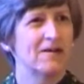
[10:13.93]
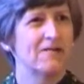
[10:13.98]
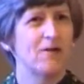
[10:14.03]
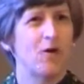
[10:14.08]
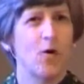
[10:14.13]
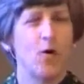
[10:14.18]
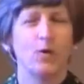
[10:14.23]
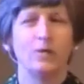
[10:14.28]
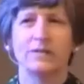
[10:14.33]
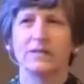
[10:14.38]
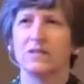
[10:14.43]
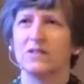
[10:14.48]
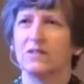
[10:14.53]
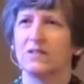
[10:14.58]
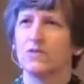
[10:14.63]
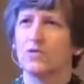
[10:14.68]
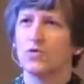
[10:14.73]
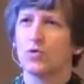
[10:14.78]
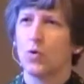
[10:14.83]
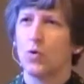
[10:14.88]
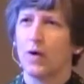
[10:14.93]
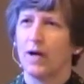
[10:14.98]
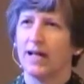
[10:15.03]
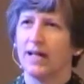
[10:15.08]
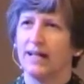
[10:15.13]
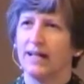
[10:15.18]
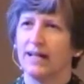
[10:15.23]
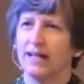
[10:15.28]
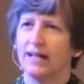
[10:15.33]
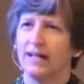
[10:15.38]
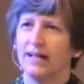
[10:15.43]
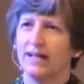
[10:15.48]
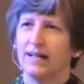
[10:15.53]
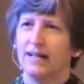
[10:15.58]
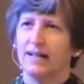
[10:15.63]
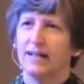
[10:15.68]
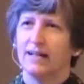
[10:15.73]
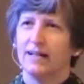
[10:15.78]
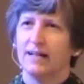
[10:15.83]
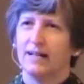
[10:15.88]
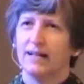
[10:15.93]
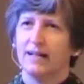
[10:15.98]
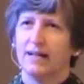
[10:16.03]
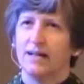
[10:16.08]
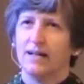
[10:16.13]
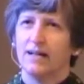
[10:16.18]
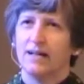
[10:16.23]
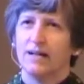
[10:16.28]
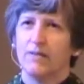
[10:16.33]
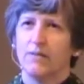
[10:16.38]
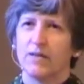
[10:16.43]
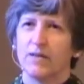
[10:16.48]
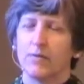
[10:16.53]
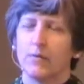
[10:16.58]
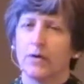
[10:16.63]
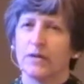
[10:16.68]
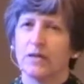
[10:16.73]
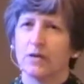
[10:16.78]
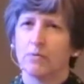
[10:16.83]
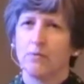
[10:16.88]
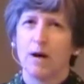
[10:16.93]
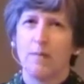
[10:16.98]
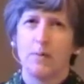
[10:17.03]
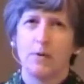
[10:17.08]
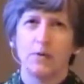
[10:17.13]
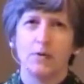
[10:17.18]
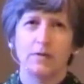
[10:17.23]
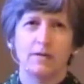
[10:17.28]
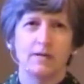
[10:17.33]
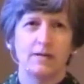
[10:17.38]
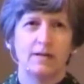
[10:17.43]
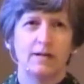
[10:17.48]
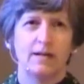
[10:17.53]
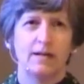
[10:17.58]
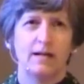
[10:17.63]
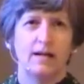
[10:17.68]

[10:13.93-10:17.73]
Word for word: of wholeness and joy, whether we're in the rubble,